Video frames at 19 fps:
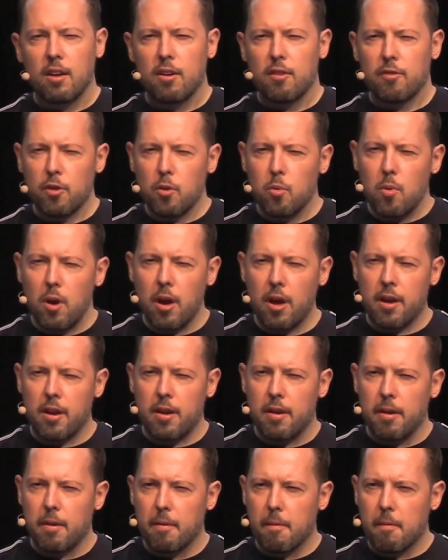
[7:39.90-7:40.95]
For
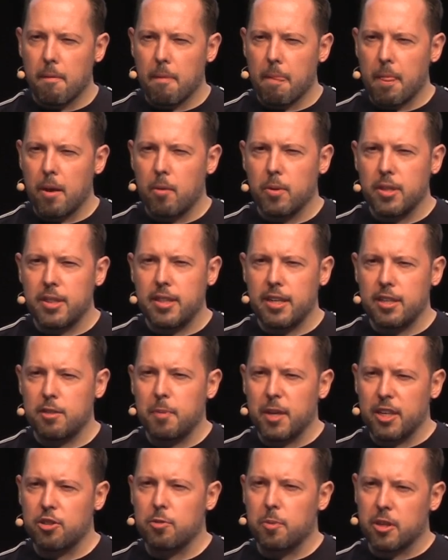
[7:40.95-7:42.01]
one, what these
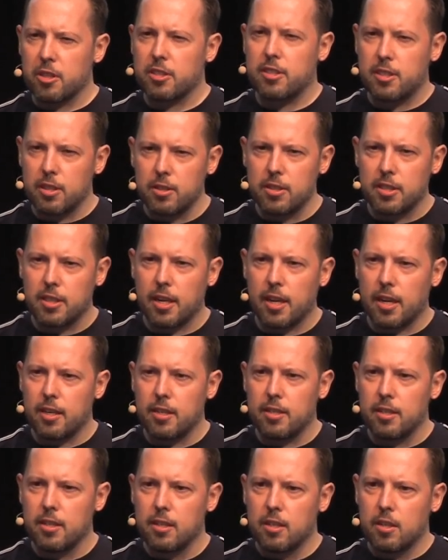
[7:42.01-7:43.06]
benchmarks still did